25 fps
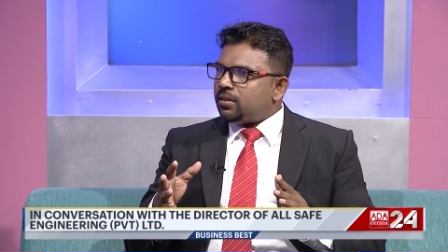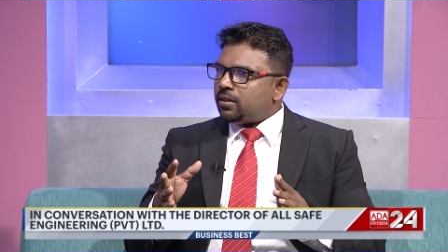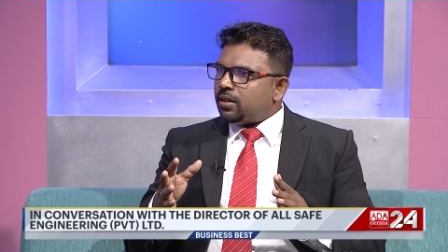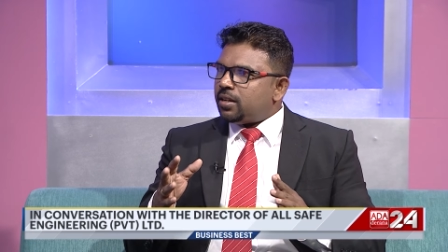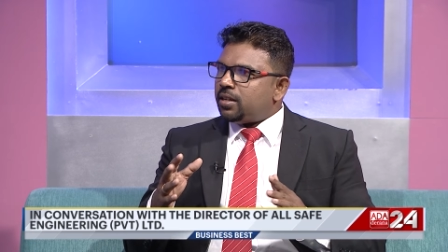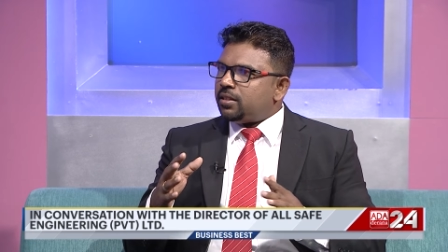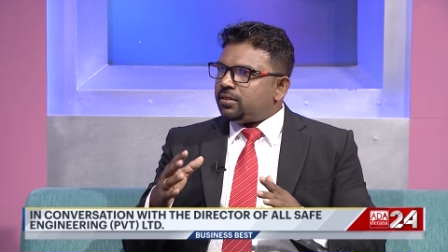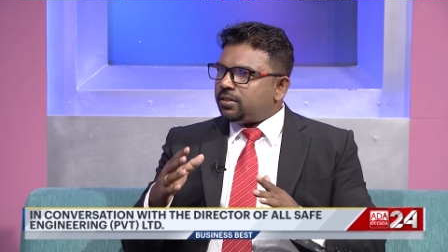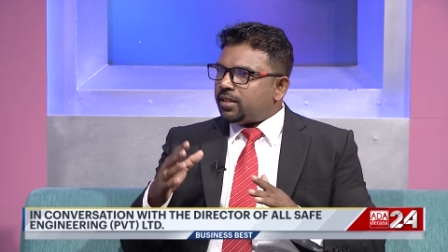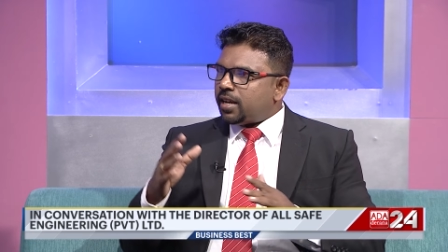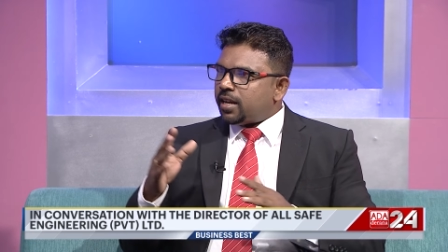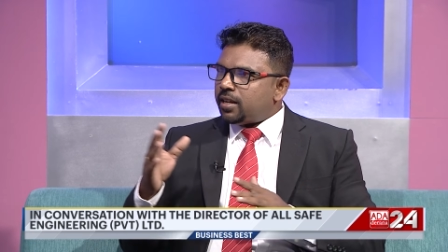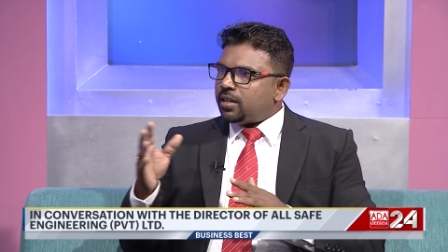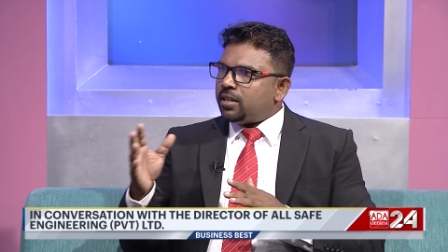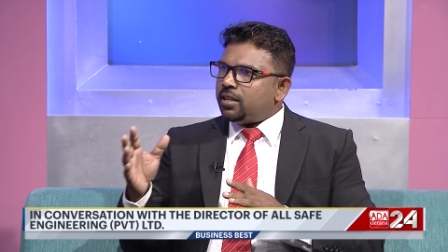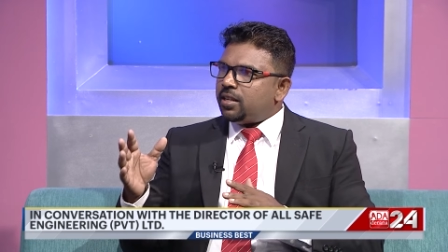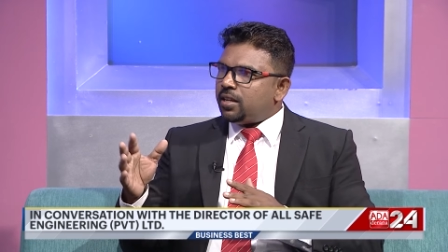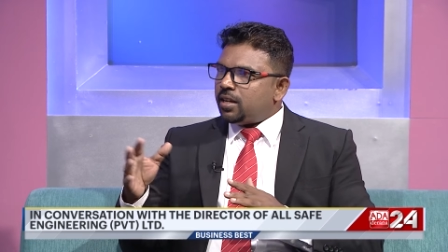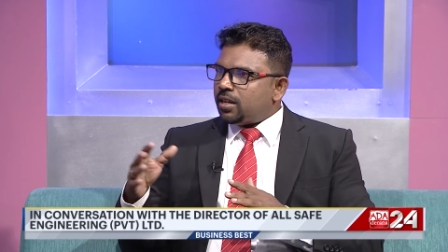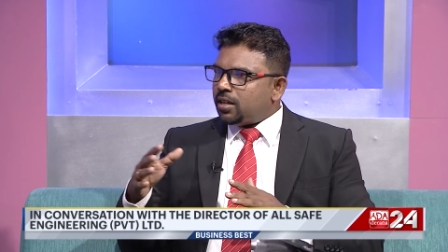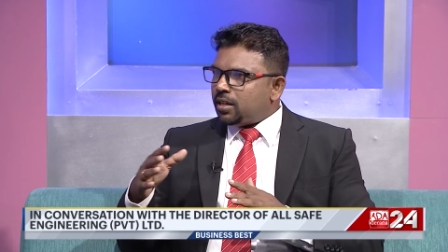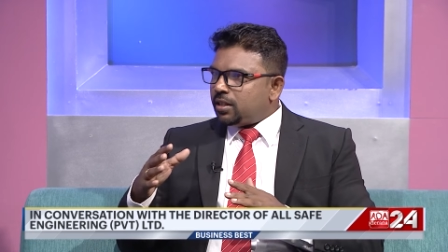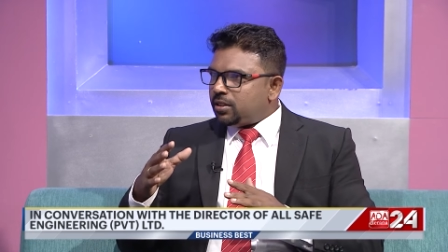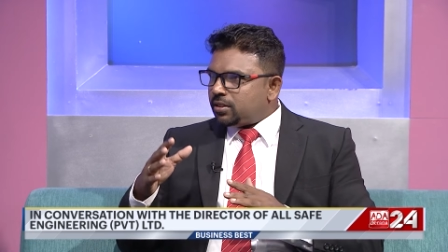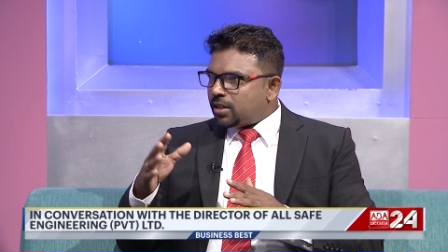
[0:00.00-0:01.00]
inside
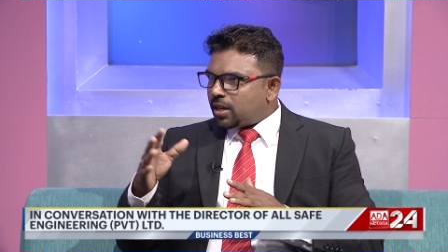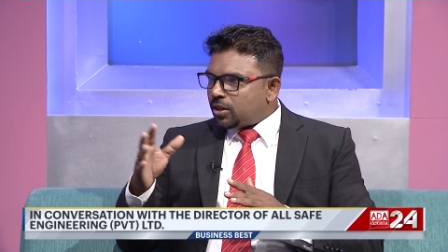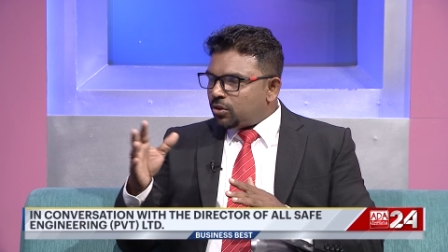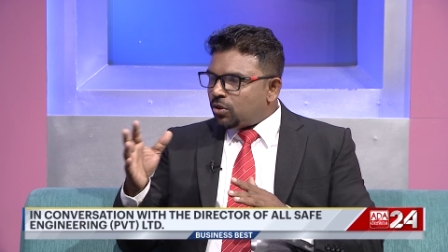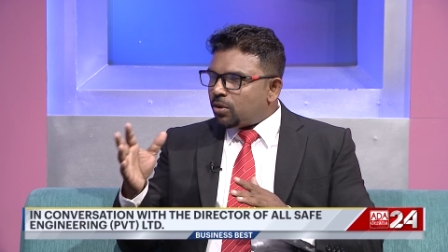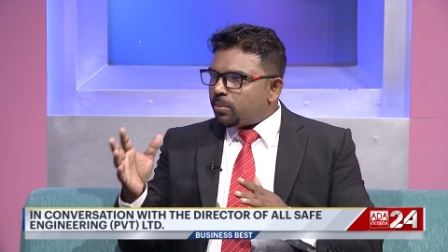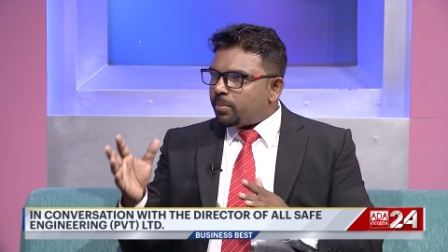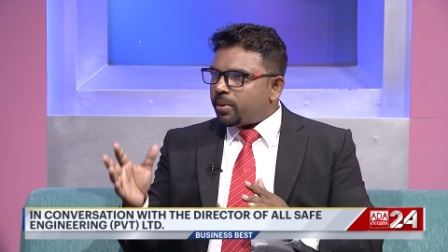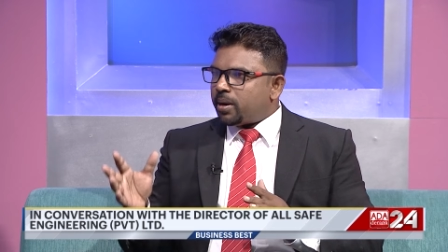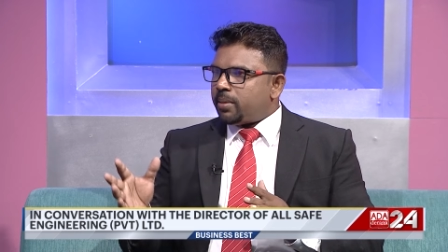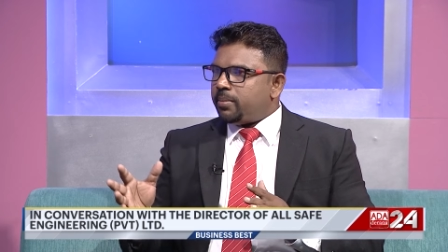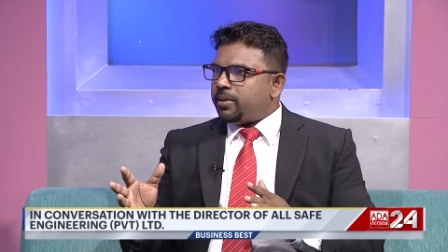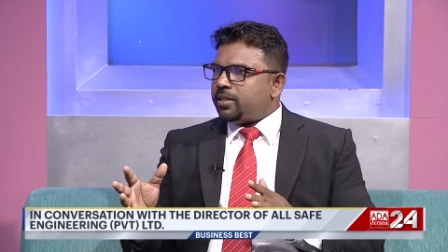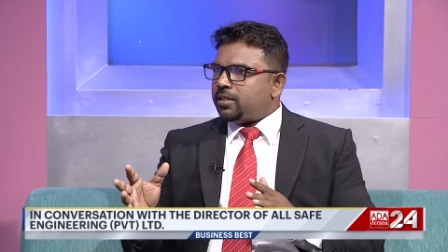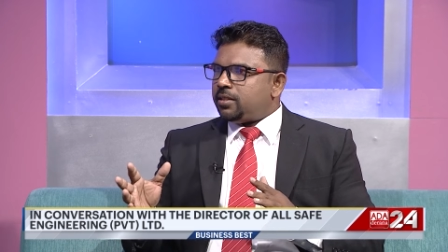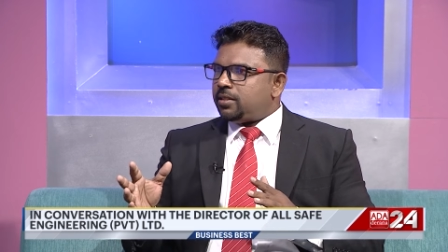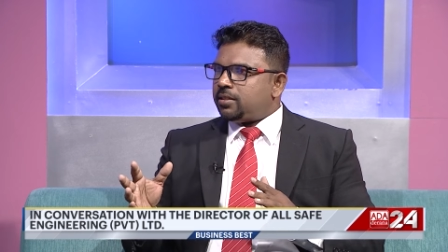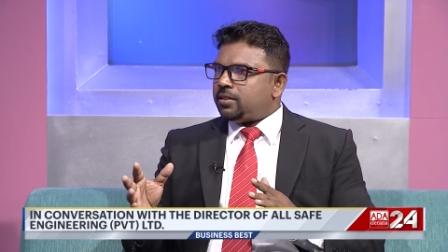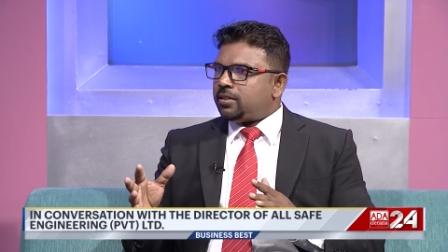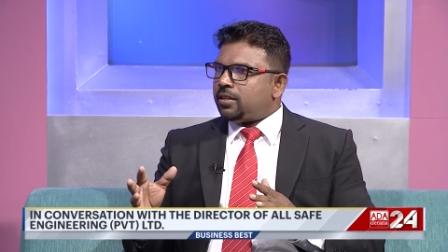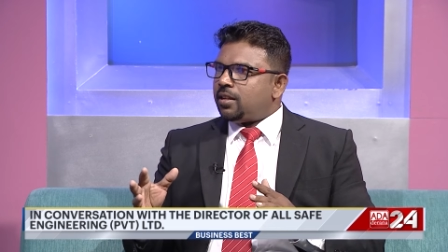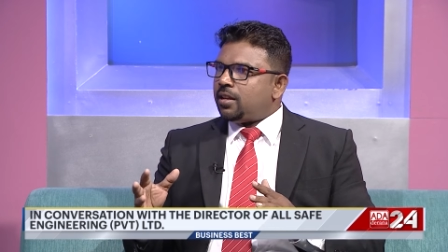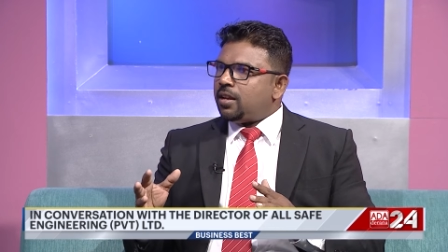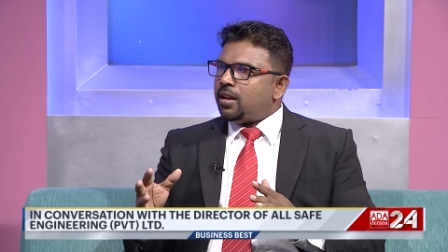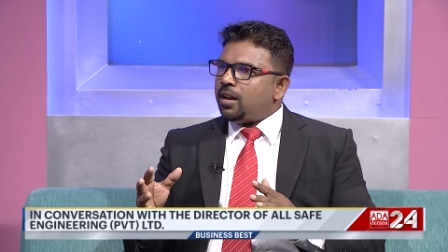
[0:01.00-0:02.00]
the inside your premises,
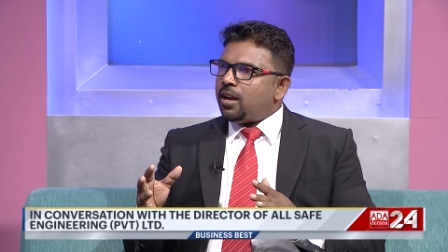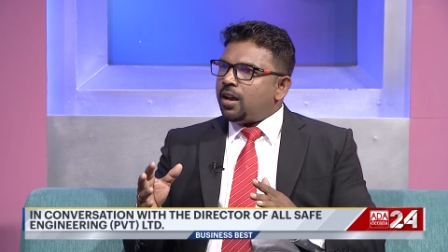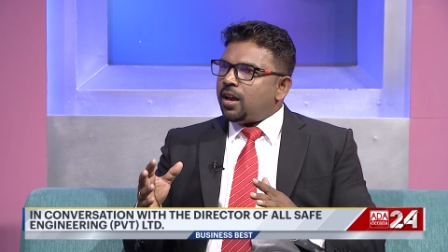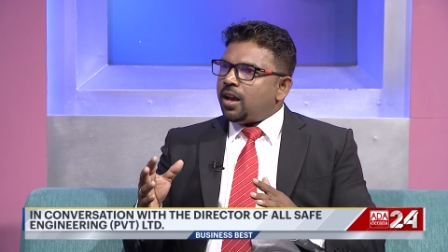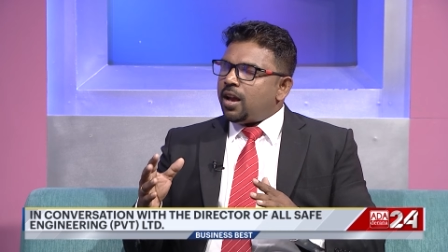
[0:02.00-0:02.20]
mm -hmm.